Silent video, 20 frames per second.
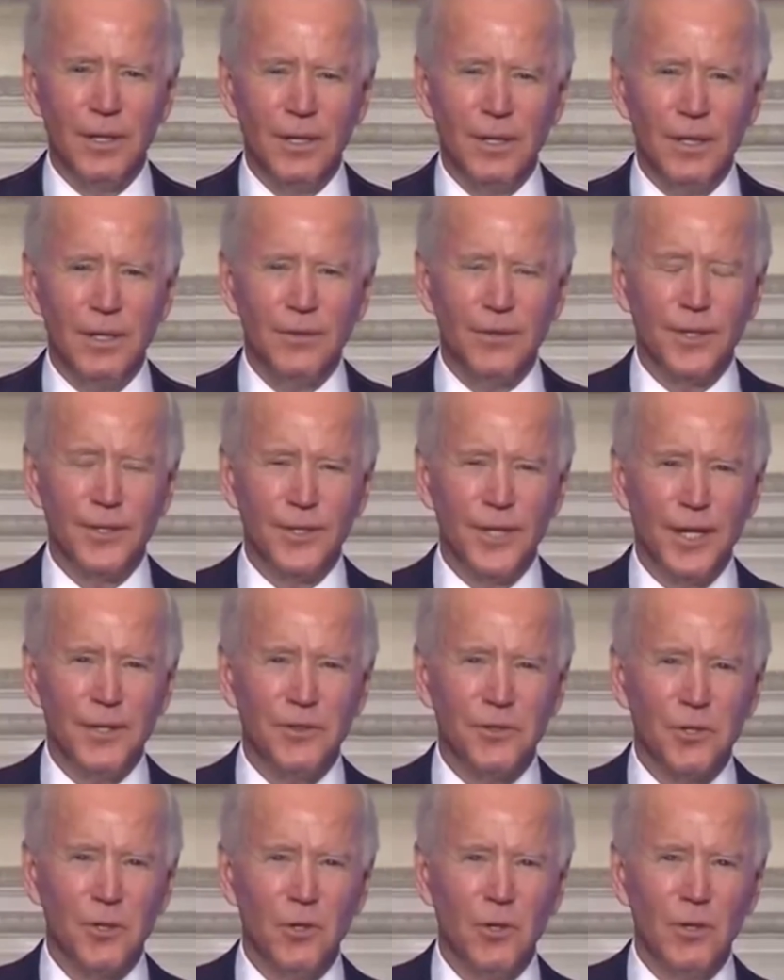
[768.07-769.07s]
The
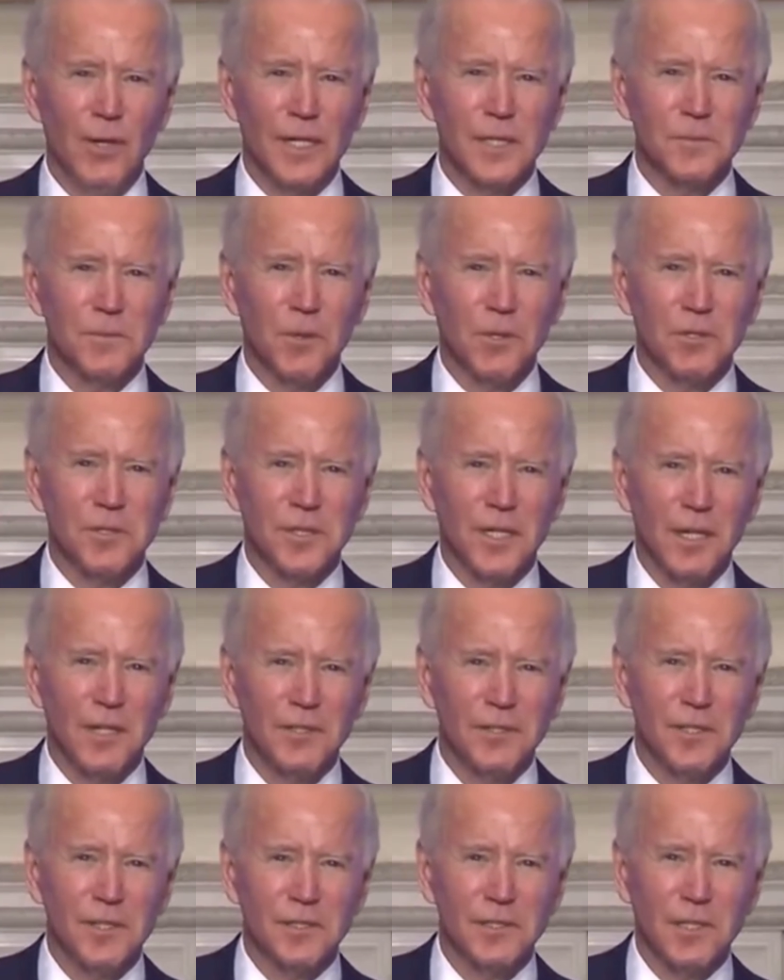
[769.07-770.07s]
death toll, experts tell
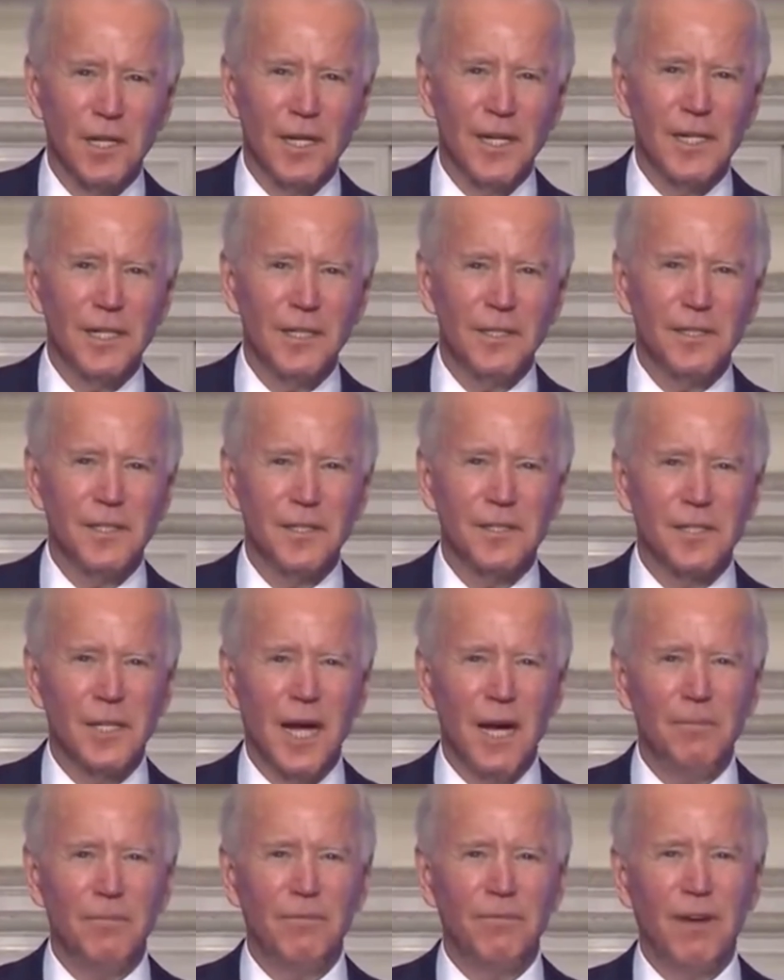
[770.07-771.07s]
us, is likely to
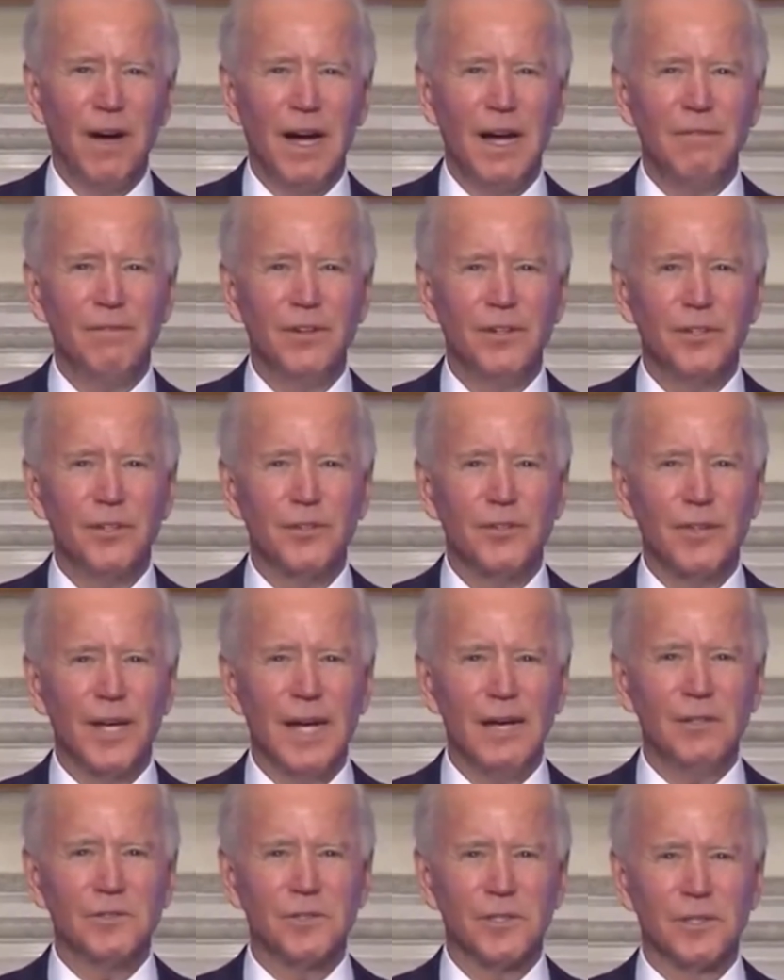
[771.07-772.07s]
top
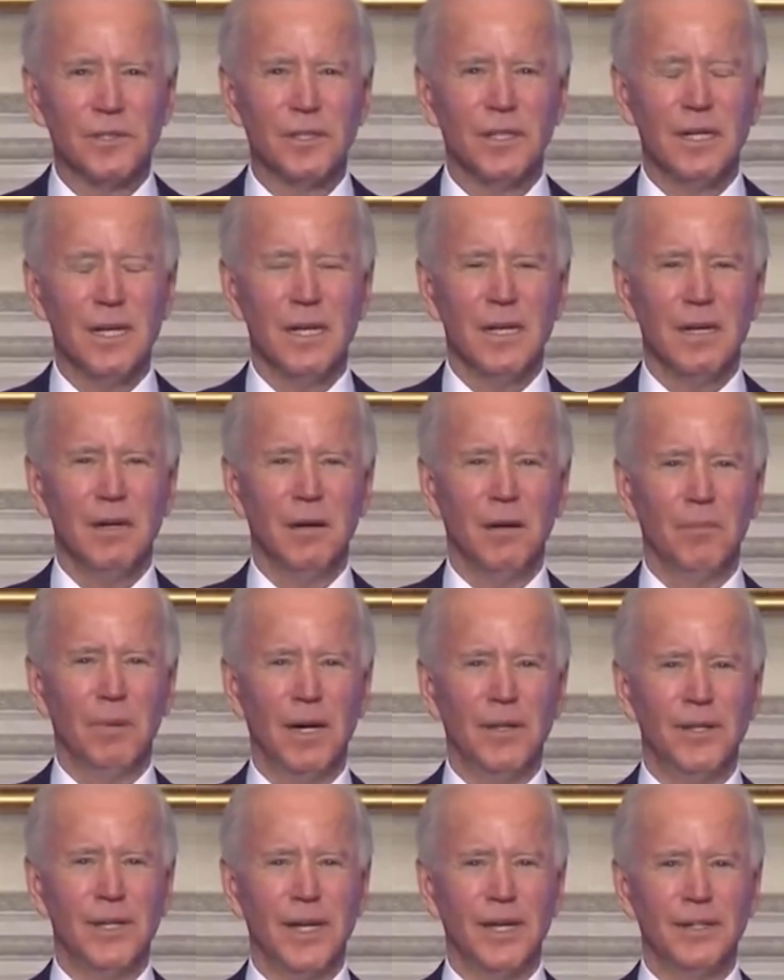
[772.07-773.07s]
500,000
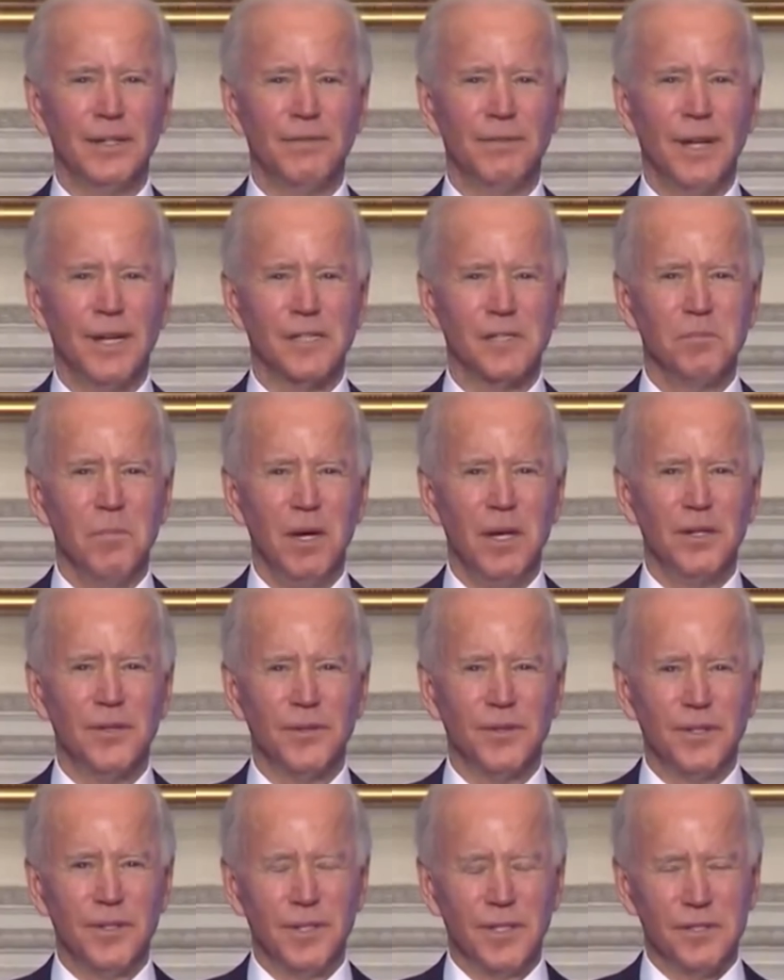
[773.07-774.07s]
by the end of next month,
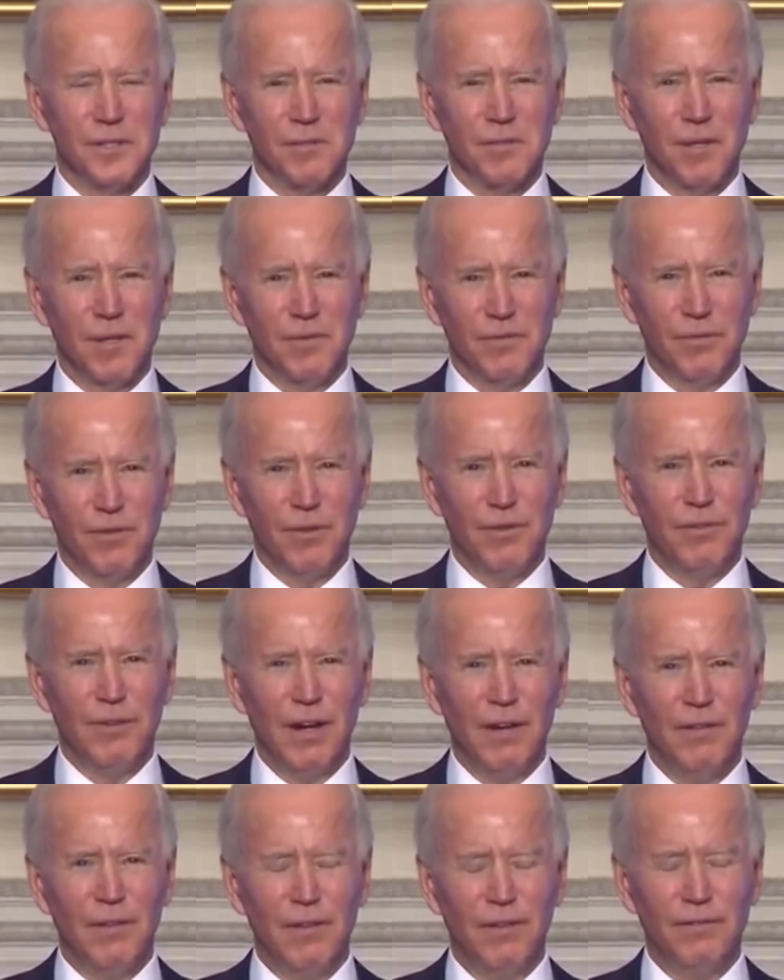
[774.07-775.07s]

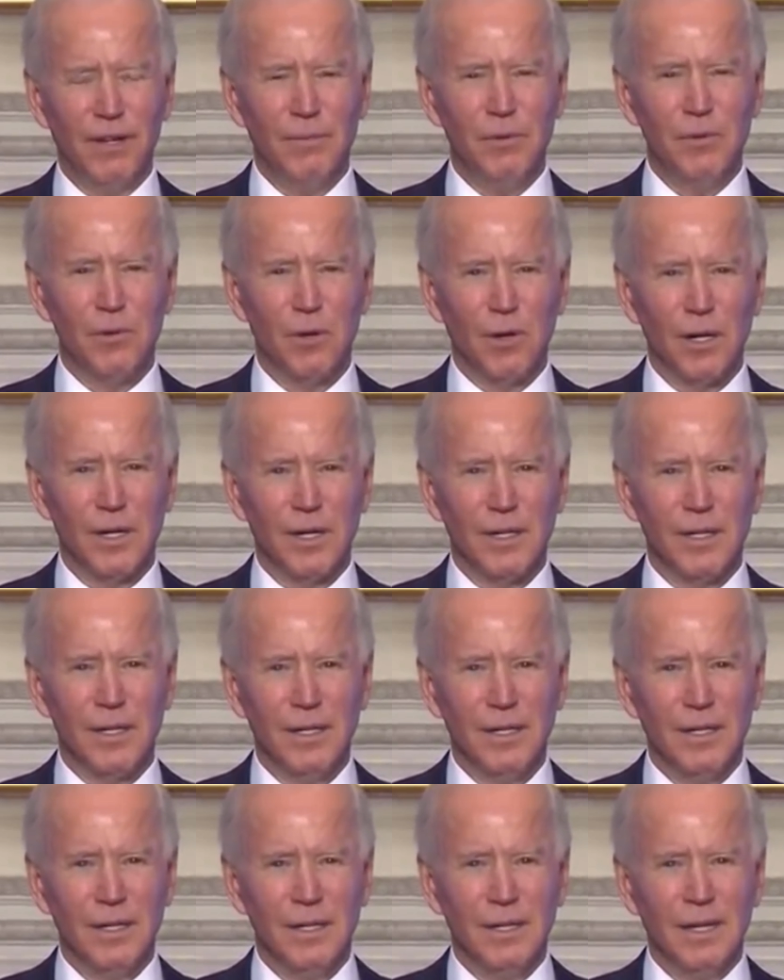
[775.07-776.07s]
February,
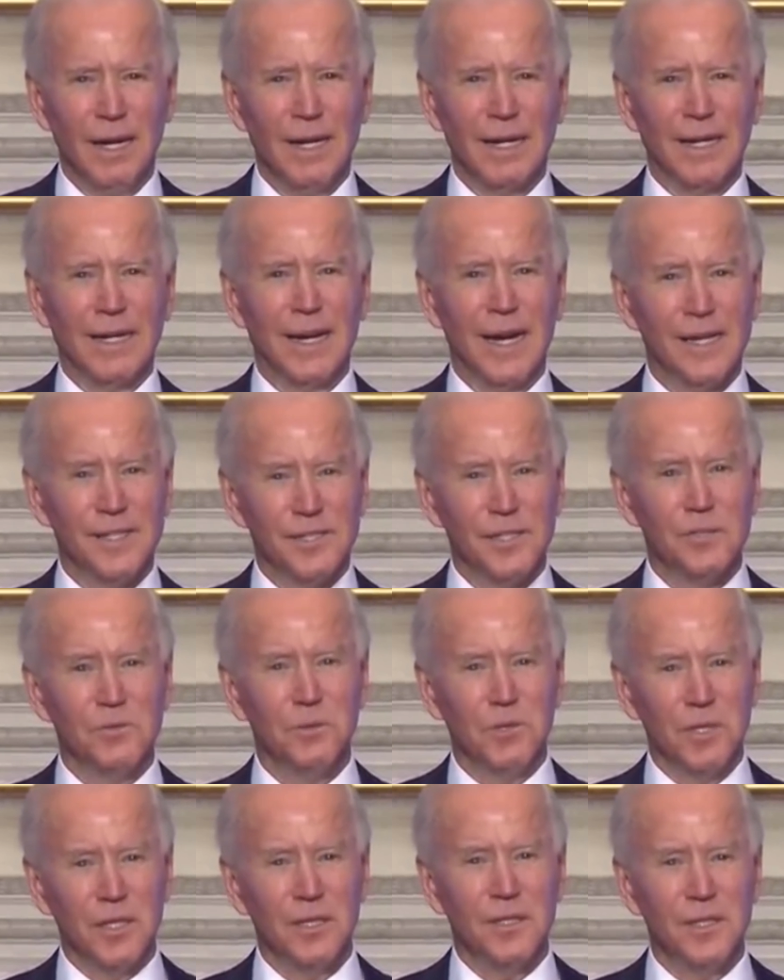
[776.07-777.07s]
and cases
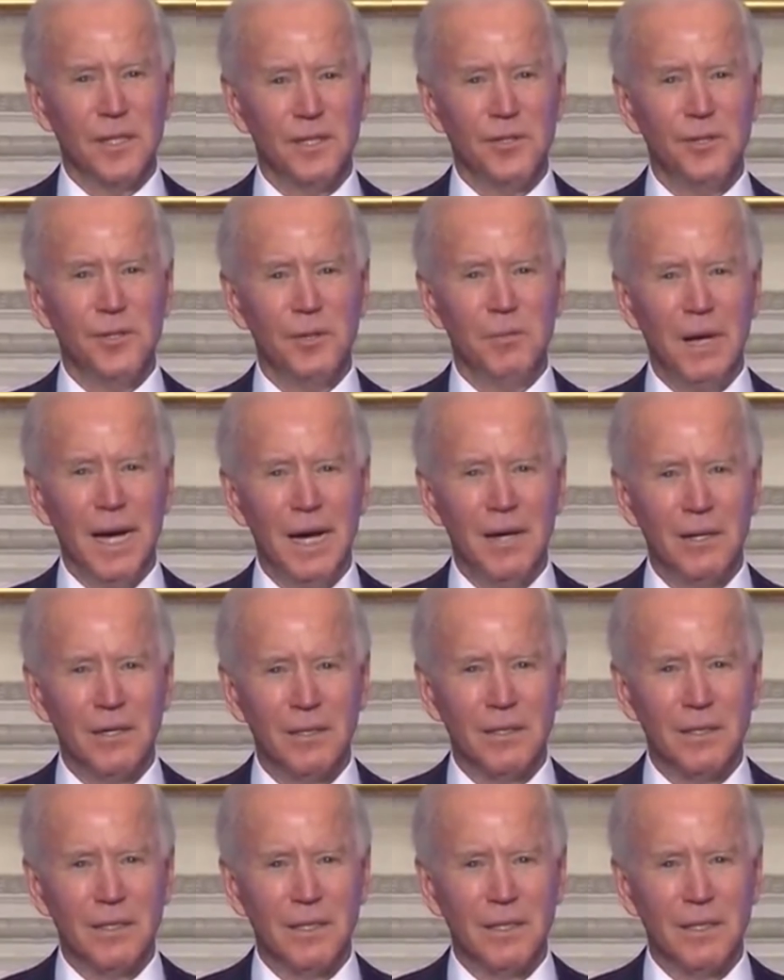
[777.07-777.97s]
will continue to mount.